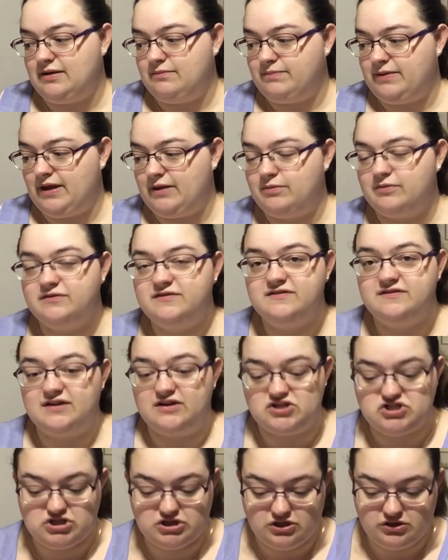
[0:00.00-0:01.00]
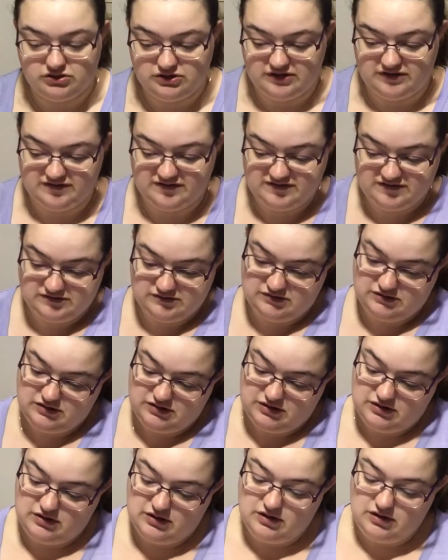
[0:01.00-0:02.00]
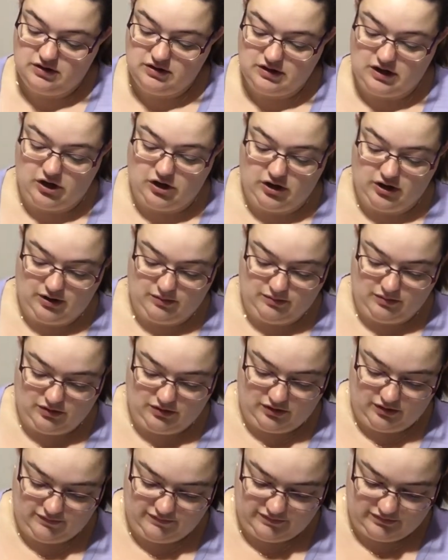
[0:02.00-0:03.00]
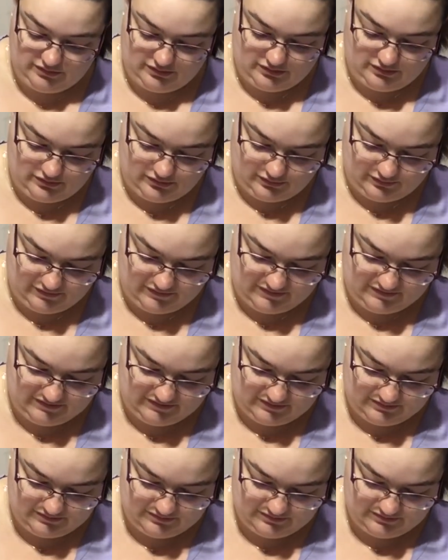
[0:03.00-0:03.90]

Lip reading: people stitching on this over the course,